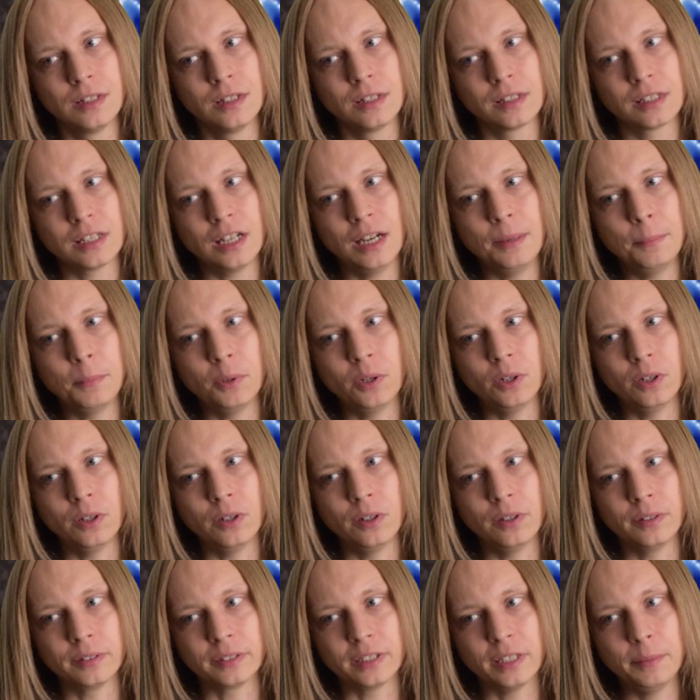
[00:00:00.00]
Come
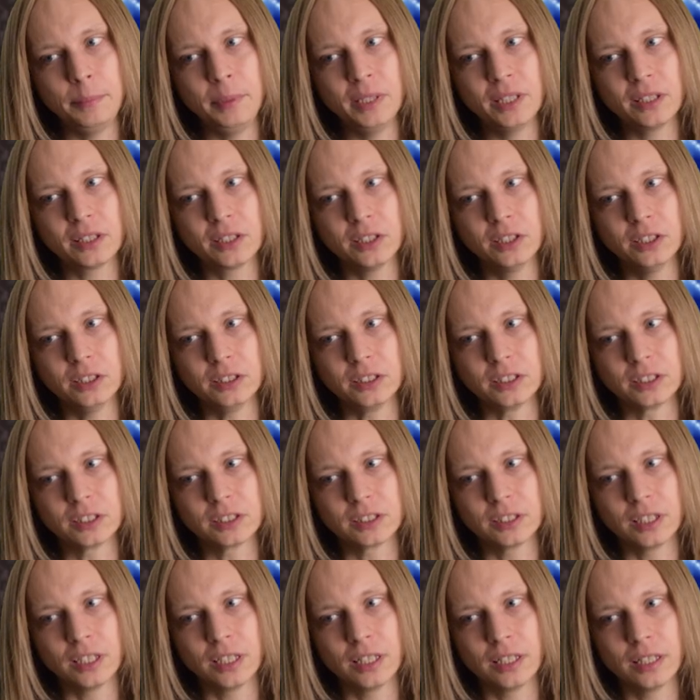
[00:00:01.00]
on, give me the
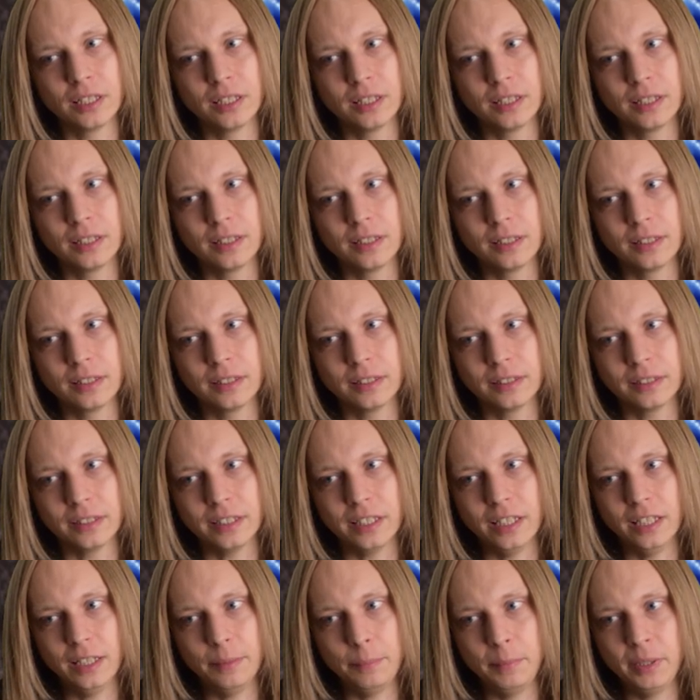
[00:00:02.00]
goods.
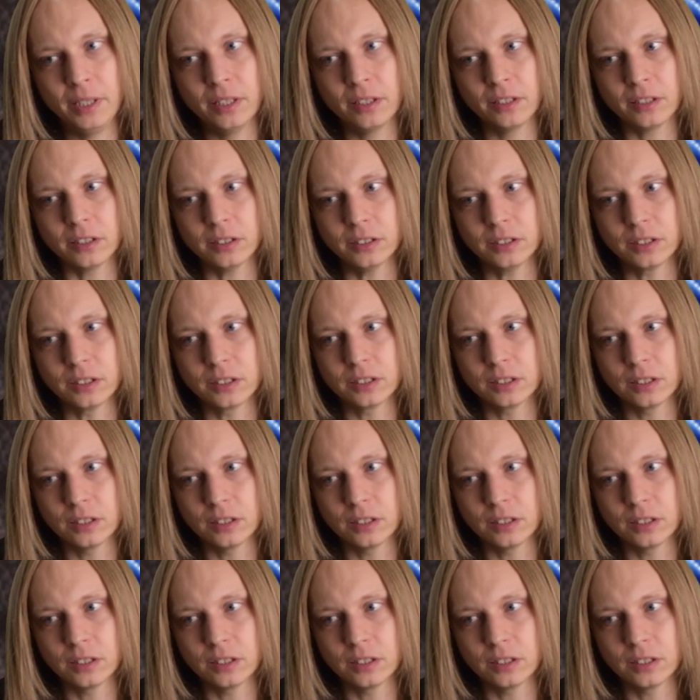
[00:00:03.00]
Give me the goods.